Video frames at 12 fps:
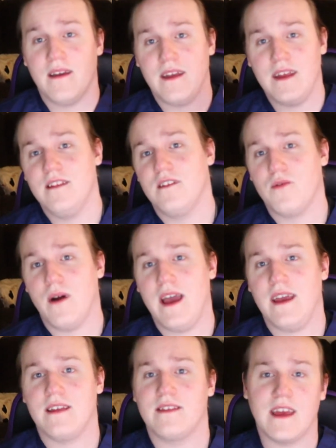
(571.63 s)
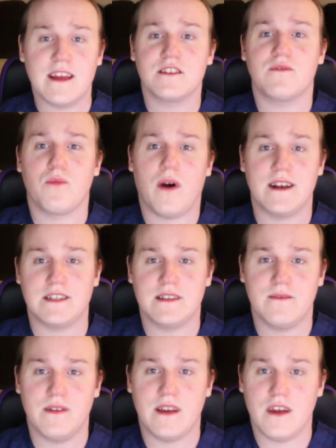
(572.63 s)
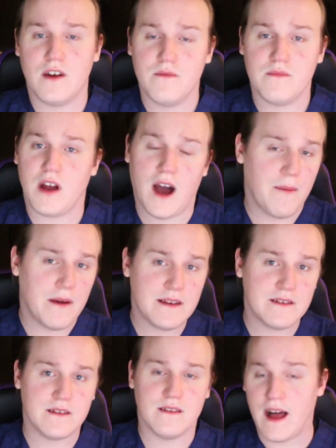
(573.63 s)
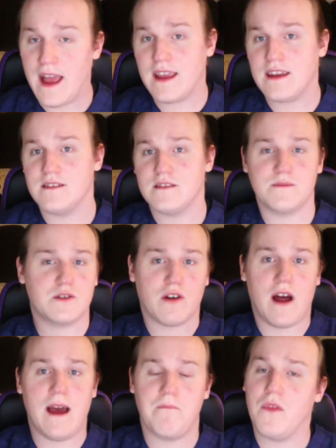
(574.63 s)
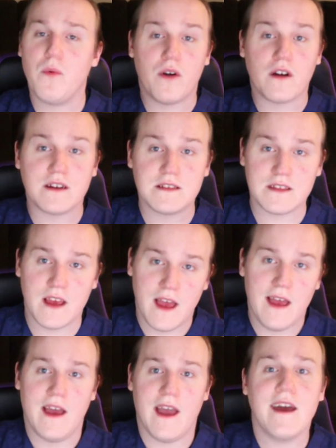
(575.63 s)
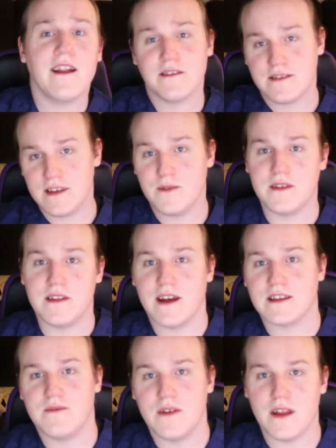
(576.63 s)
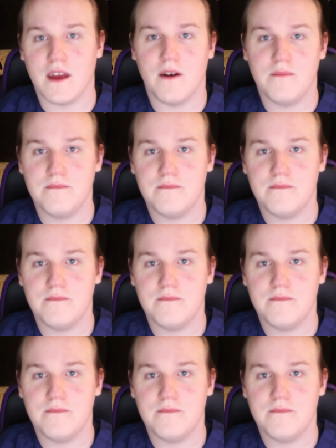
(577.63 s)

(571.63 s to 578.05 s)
Either way, thanks for watching the video. Comment, like, subscribe, the works, and I'll see you in the next video.